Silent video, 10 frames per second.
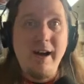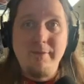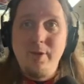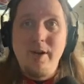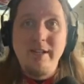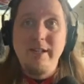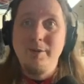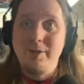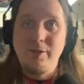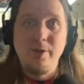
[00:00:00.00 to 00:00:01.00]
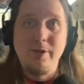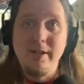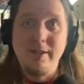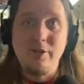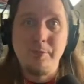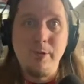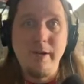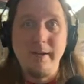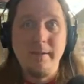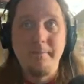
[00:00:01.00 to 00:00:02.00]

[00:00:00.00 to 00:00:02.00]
I have no idea what's going on at this point.